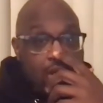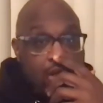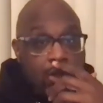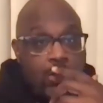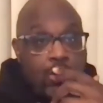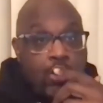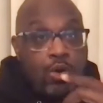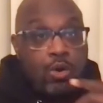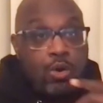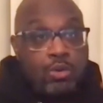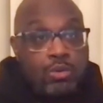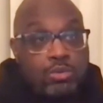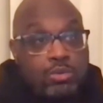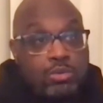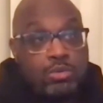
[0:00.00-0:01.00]
you
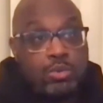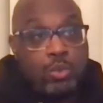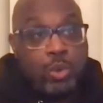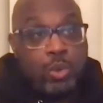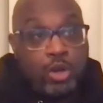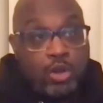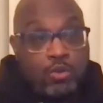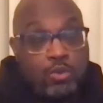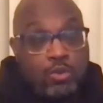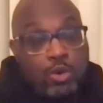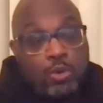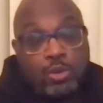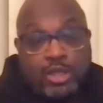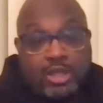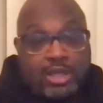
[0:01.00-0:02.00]
know, went on the road
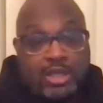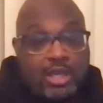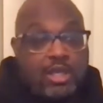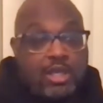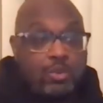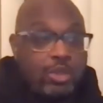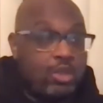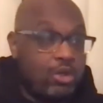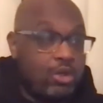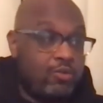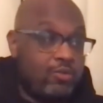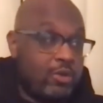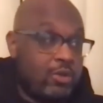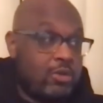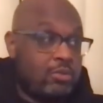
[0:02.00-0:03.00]
with the kids, we
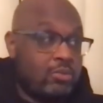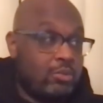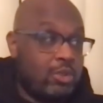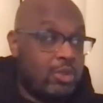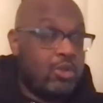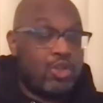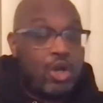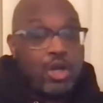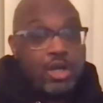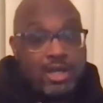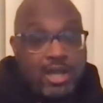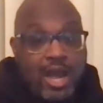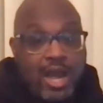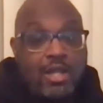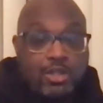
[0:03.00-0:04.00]
learned from, you know, talking
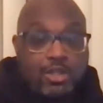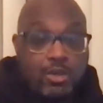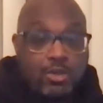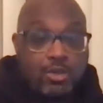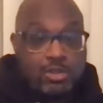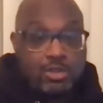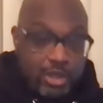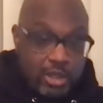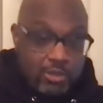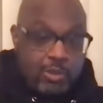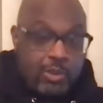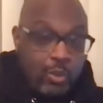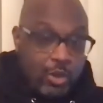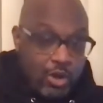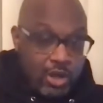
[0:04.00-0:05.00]
to college coaches because
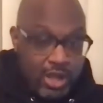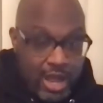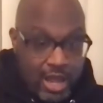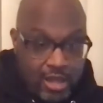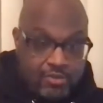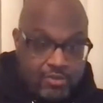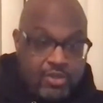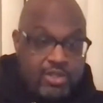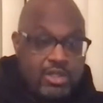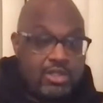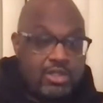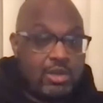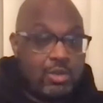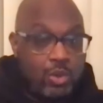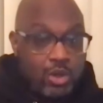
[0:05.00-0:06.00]
we went on college
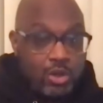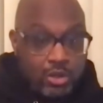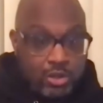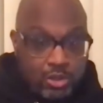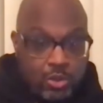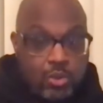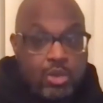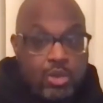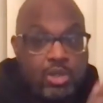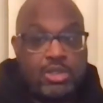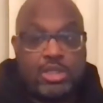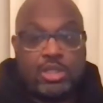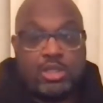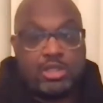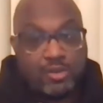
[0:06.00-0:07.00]
visits and went on tours
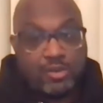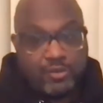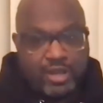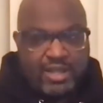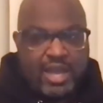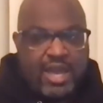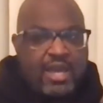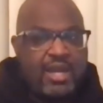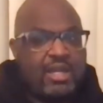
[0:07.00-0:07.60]
and stuff like that.